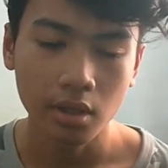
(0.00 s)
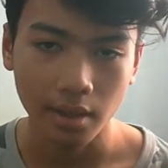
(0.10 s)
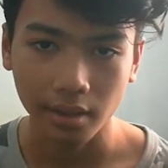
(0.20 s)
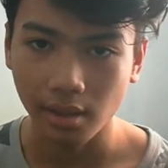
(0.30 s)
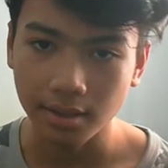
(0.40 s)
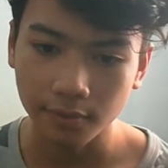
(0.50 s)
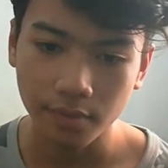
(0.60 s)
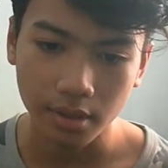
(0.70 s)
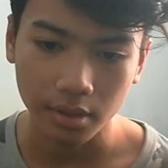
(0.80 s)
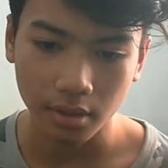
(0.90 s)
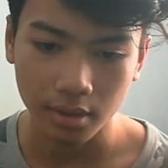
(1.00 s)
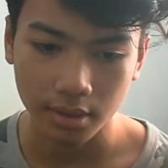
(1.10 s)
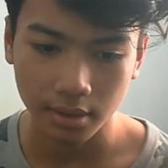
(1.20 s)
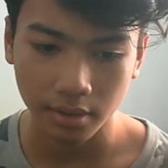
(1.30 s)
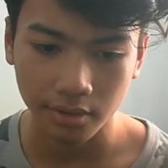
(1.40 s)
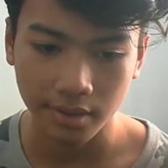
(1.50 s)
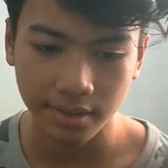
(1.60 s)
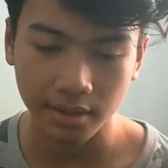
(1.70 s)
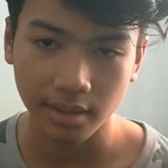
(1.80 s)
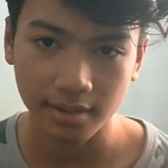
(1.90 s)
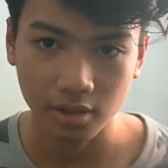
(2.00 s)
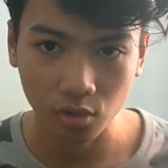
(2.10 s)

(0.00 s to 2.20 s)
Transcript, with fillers: Like last week it's increasing like